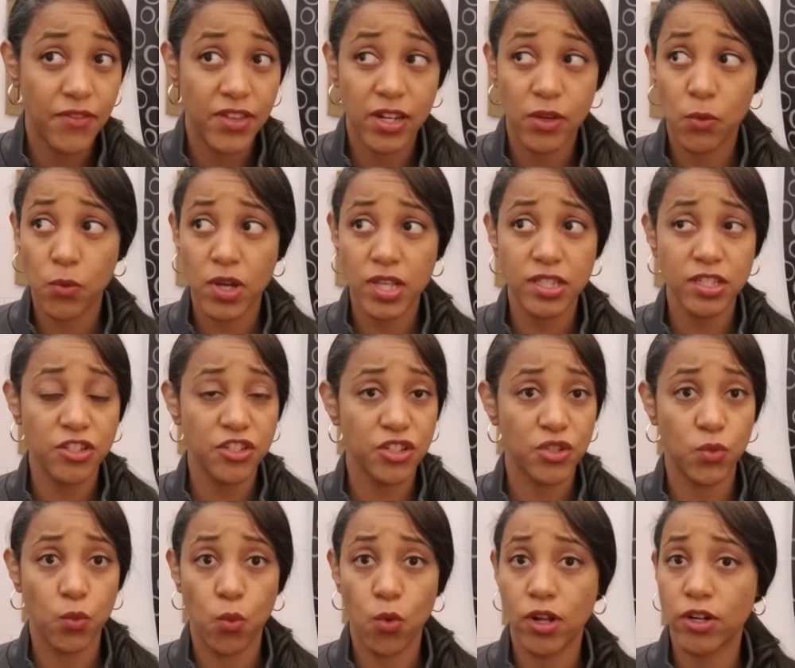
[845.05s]
And it wasn't
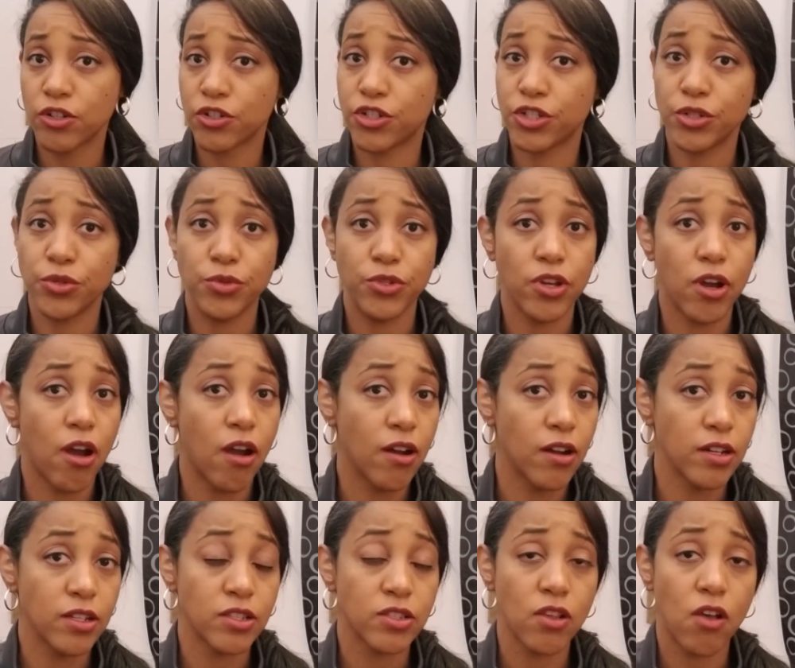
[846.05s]
just 1 or 2
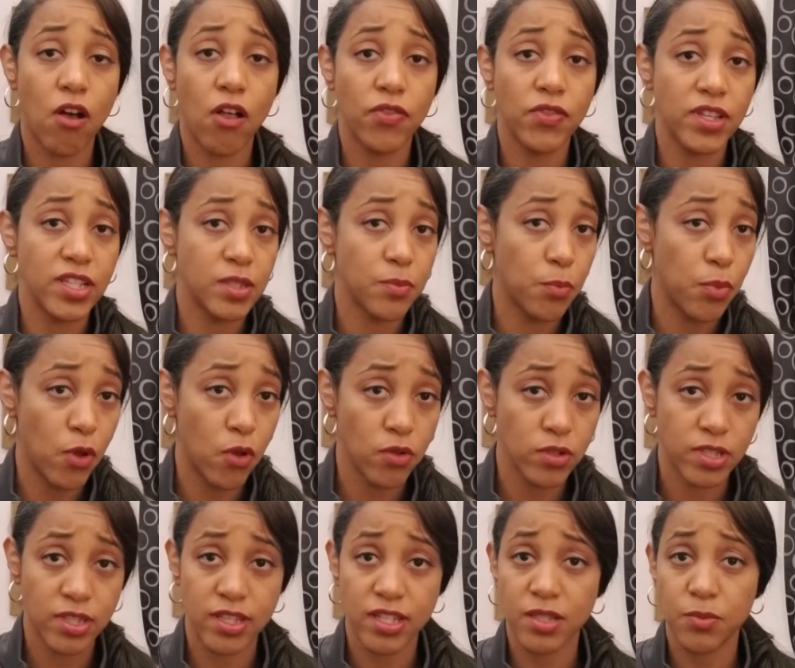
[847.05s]
yards on these
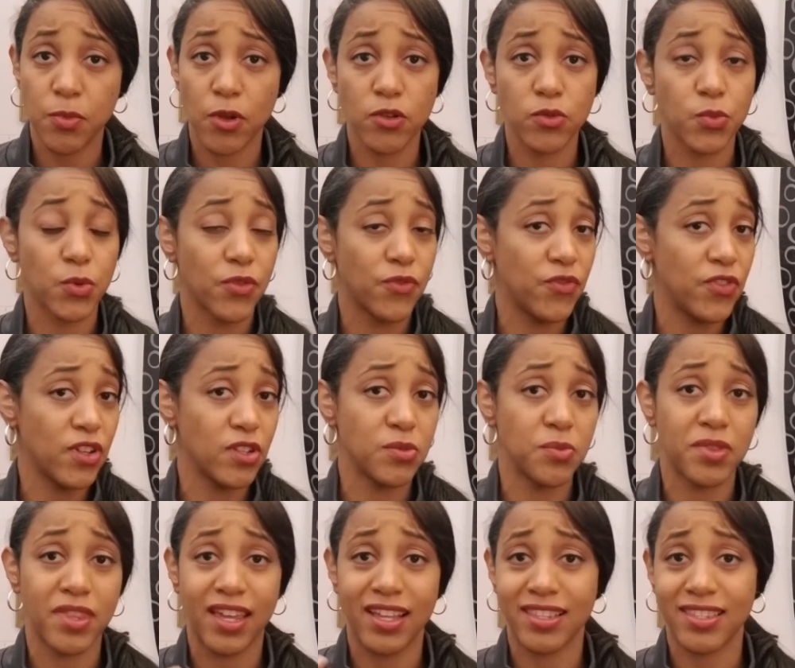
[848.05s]
bolts. These bolts were filled
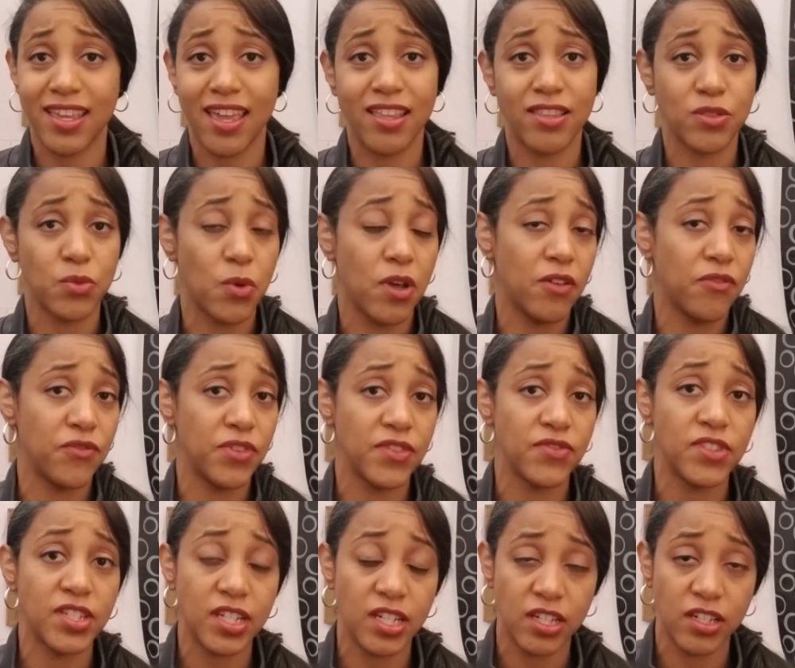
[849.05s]
with like 10, 12,
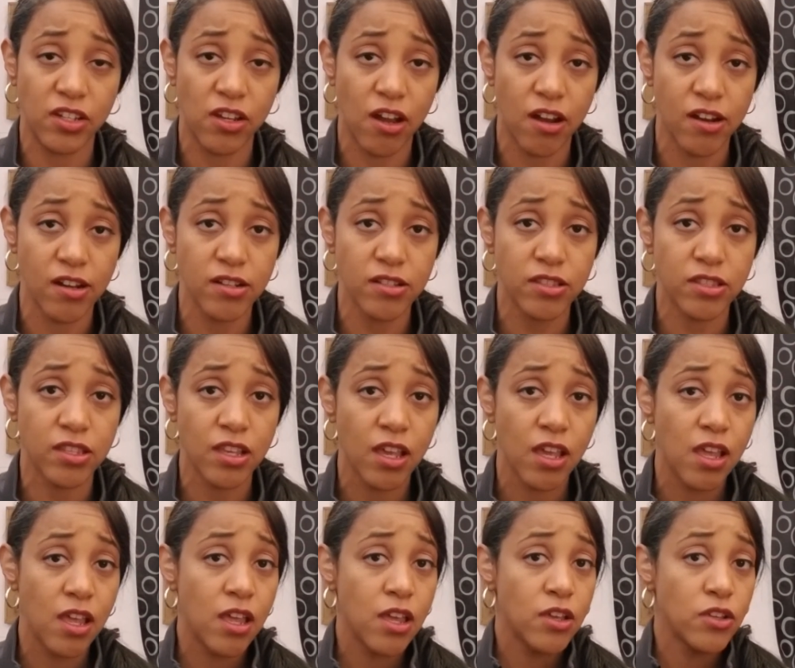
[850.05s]
15 yards.
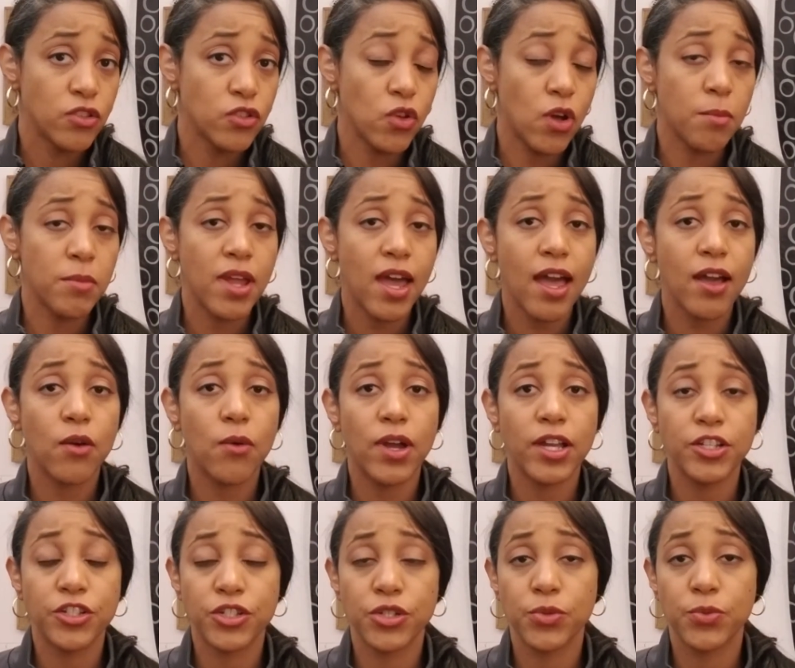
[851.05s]
So I'm not
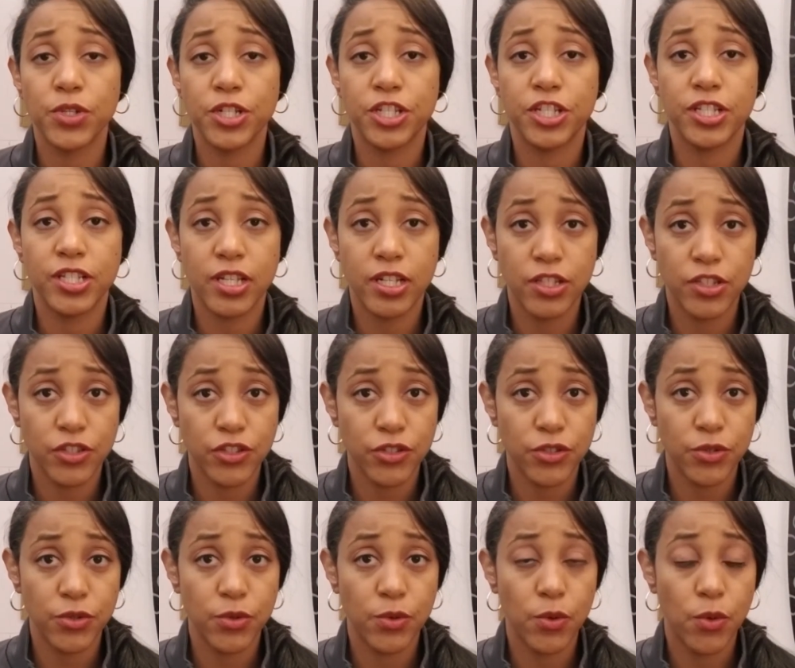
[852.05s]
quite sure what she's going to
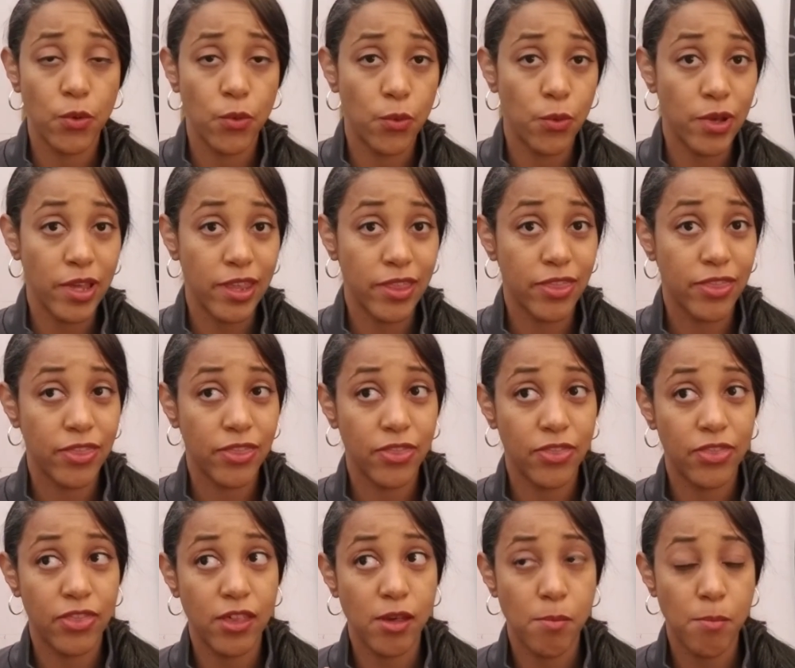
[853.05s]
do with
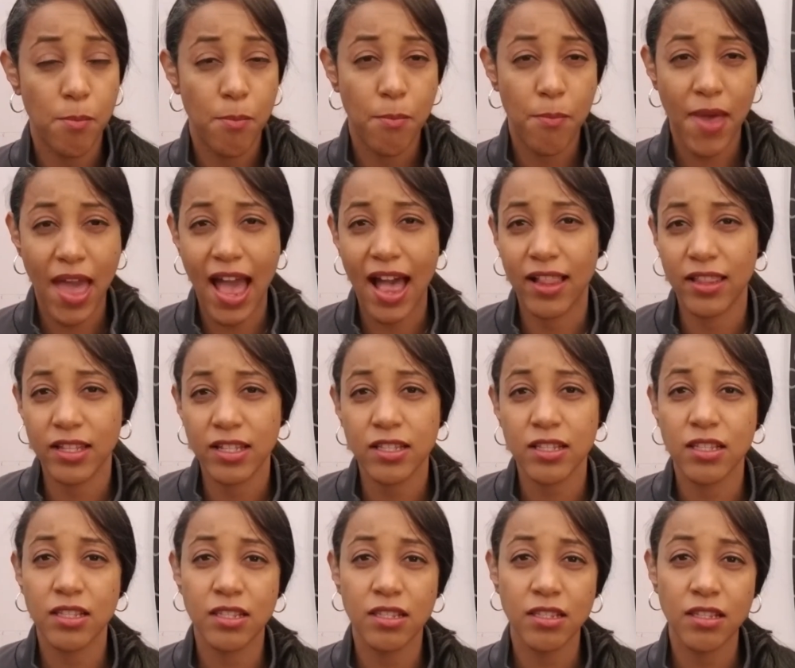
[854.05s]
the
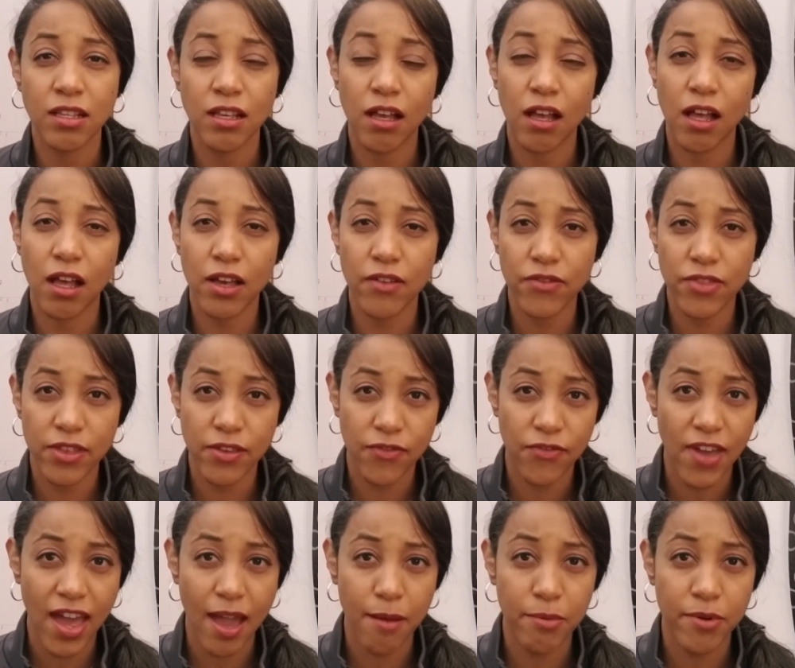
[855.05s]
balance of the
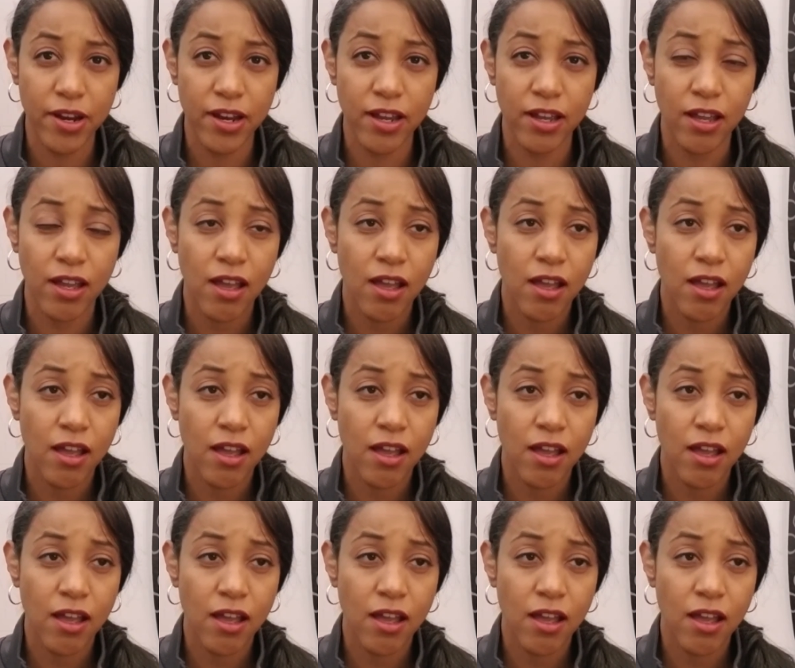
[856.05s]
fabric.